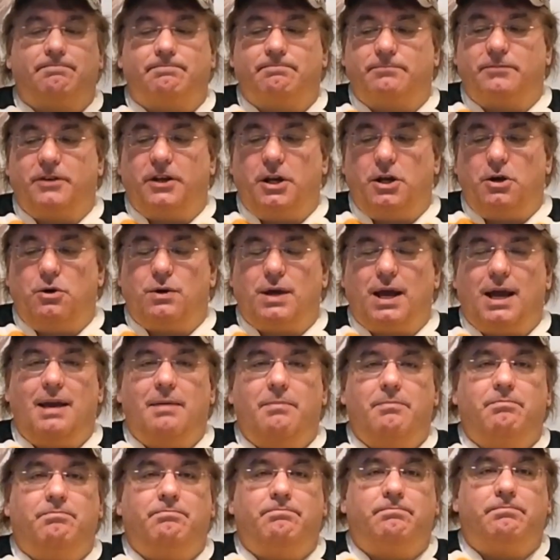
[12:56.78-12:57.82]
video
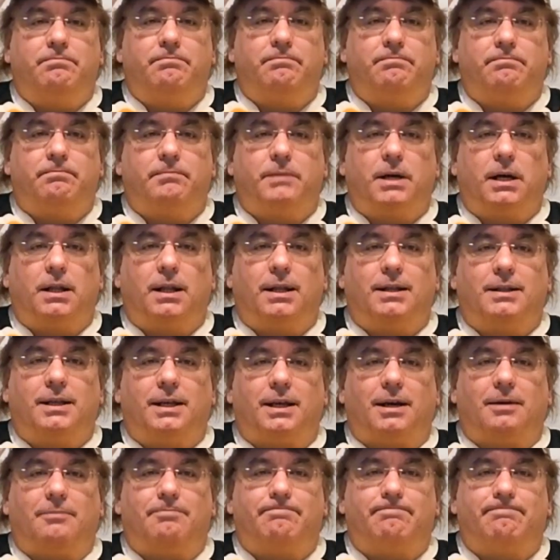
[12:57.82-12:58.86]
game
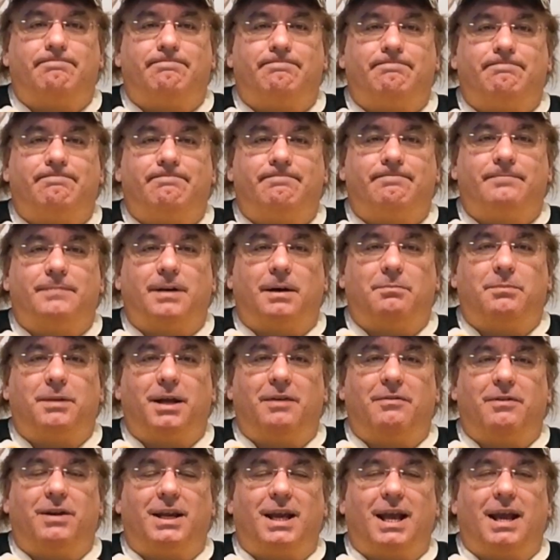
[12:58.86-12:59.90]
collecting app. I'm
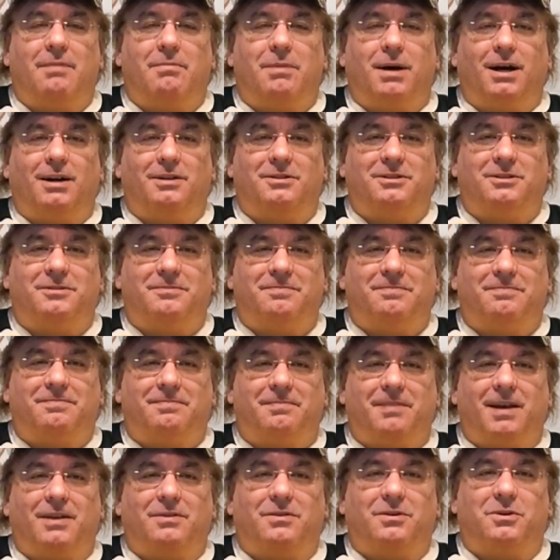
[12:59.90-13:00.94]
David of Gamehounds.
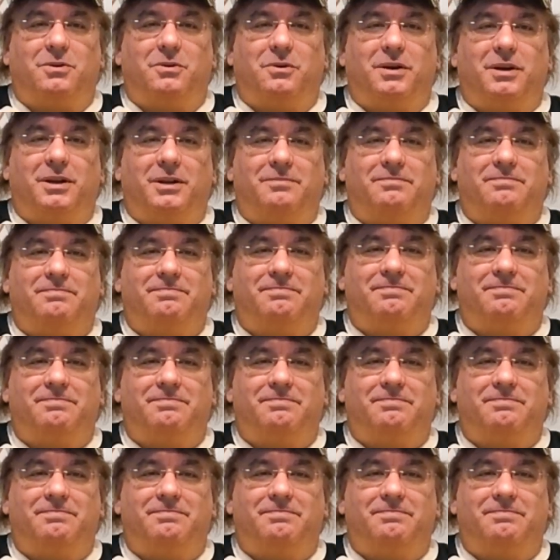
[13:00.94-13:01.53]
Thanks for tuning in.